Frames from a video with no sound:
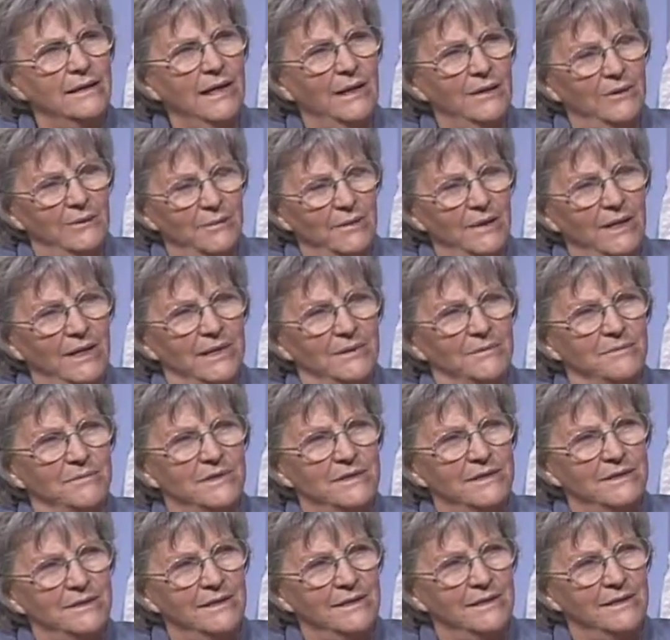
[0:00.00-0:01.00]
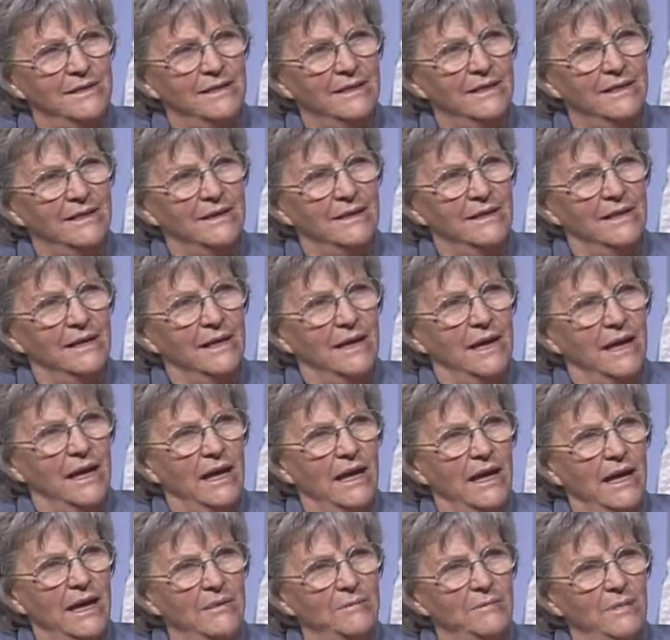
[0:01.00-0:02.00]
Out at Williams.
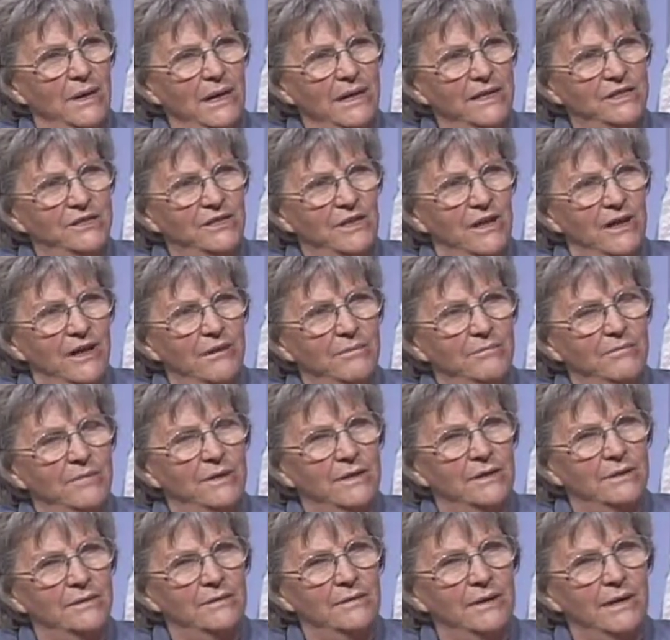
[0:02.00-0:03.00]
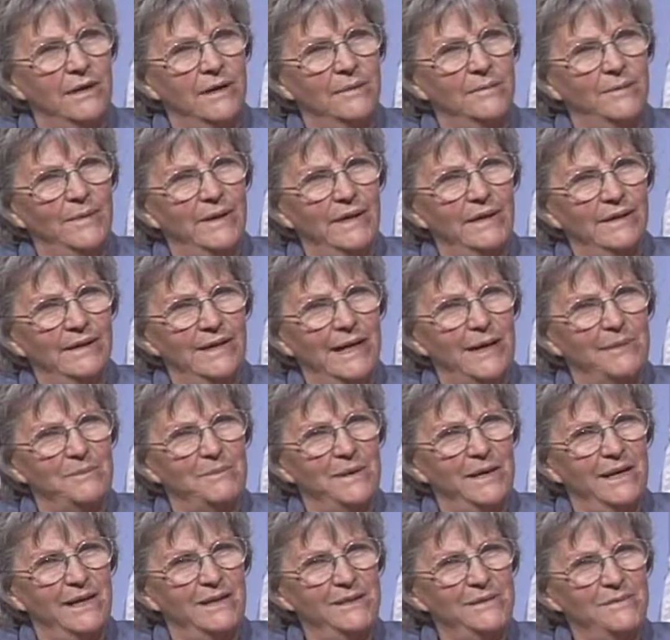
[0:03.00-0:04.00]
And my job, I bailed out of
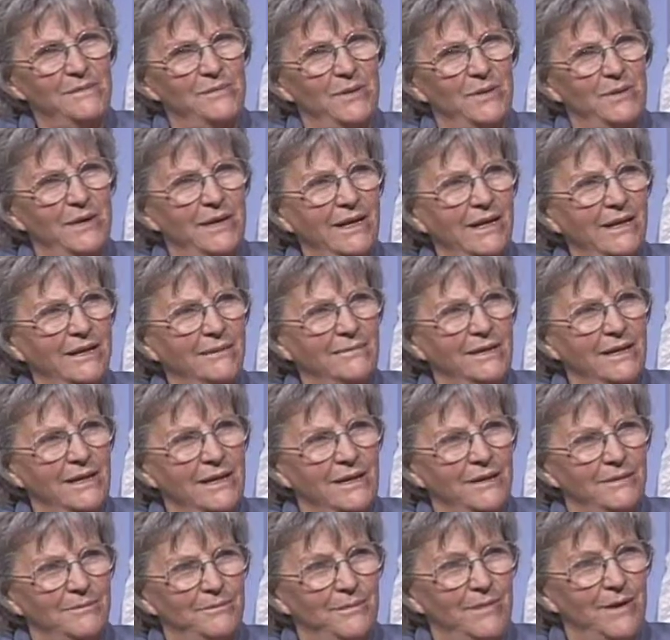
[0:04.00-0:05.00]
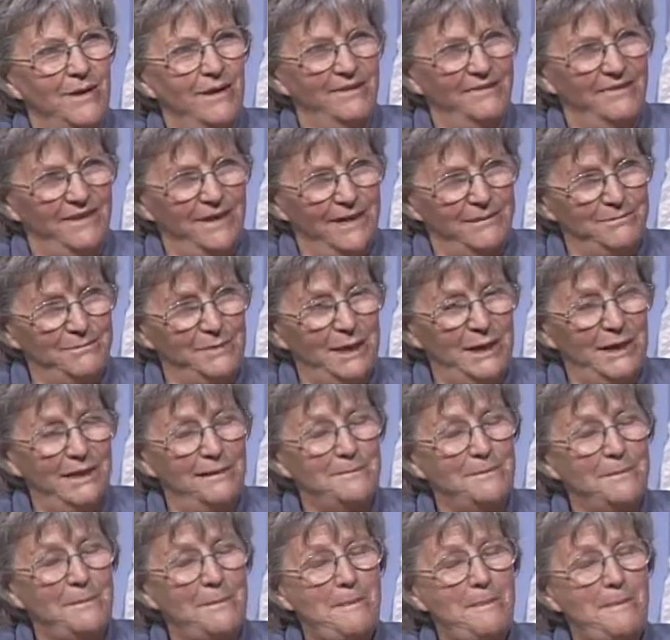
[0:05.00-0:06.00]
bed in the morning, and Ma fed
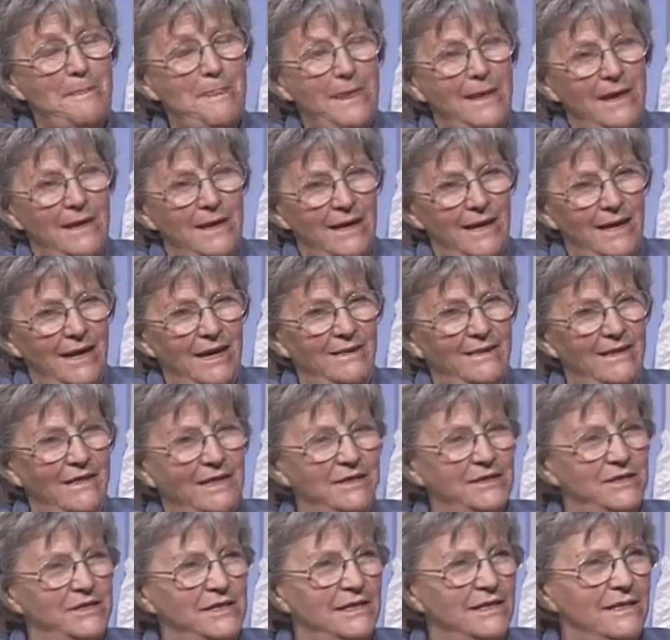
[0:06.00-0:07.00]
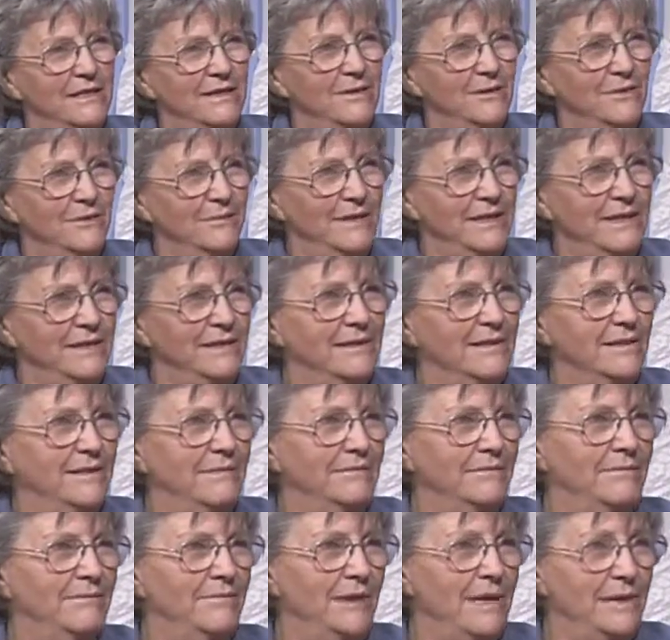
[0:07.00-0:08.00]
me. And then she told me
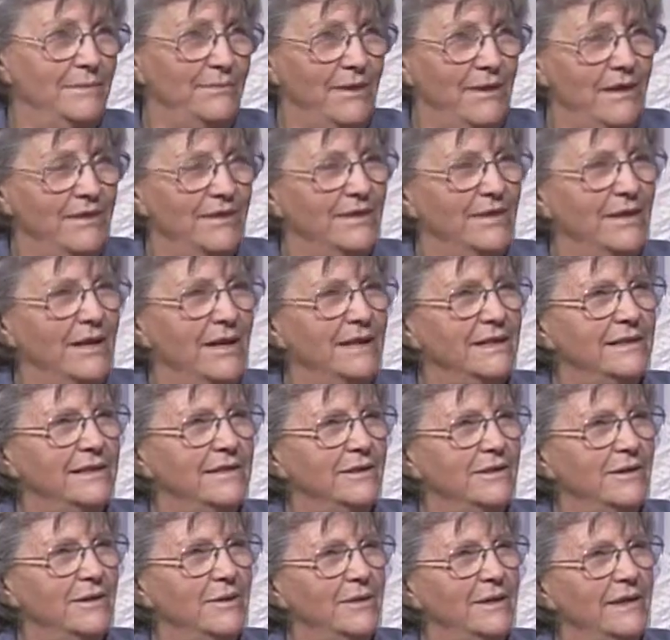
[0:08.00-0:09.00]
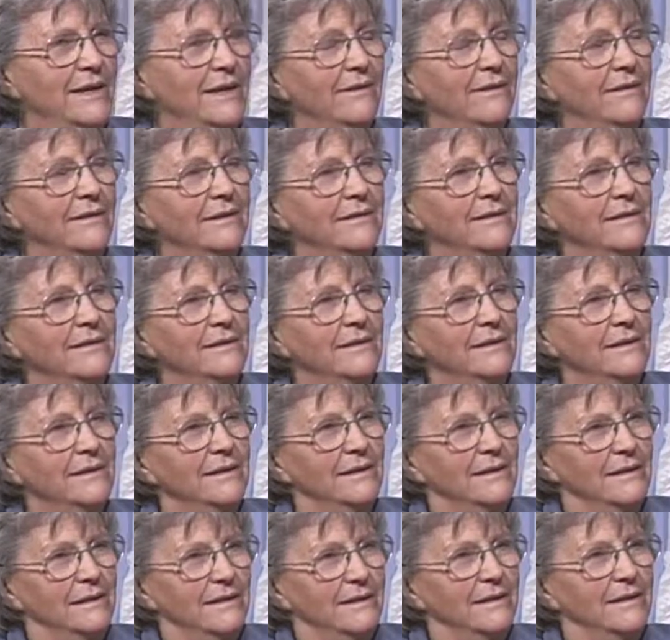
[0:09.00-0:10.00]
my brother and I, to go down and
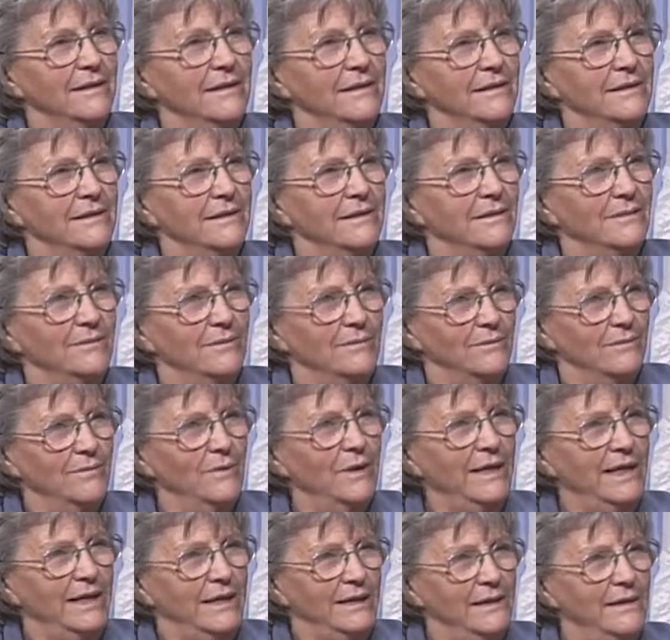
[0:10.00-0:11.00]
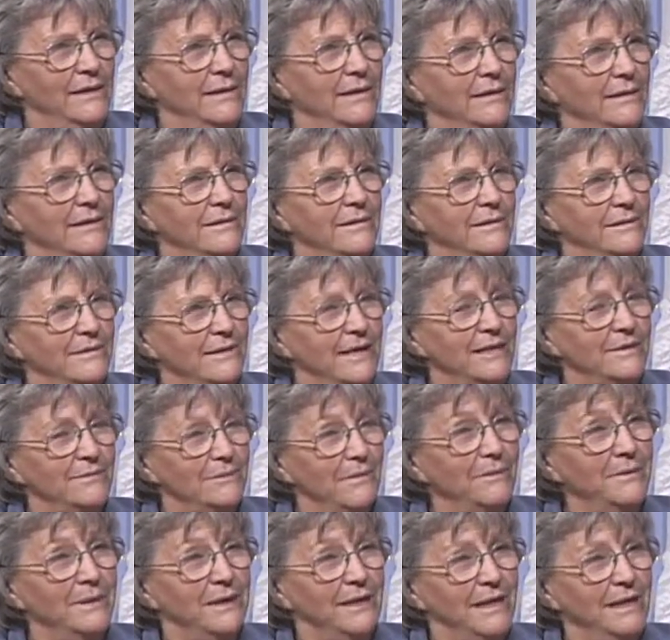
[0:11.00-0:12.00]
weed. That's
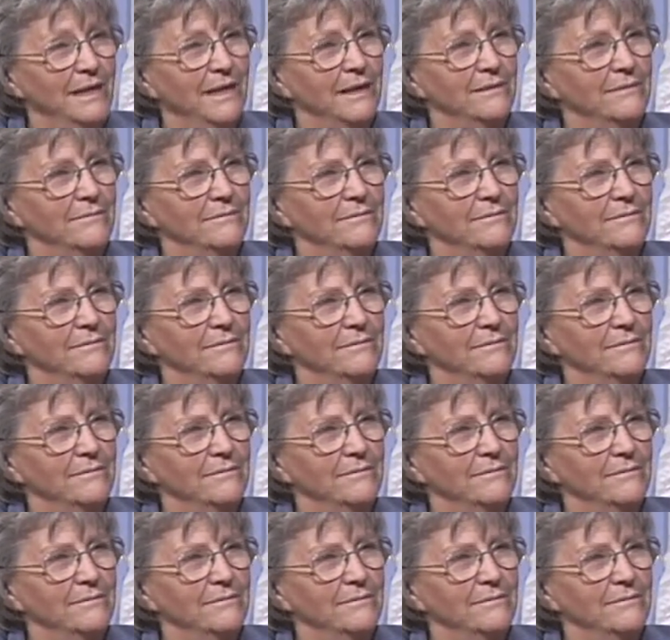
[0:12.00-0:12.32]
what we did.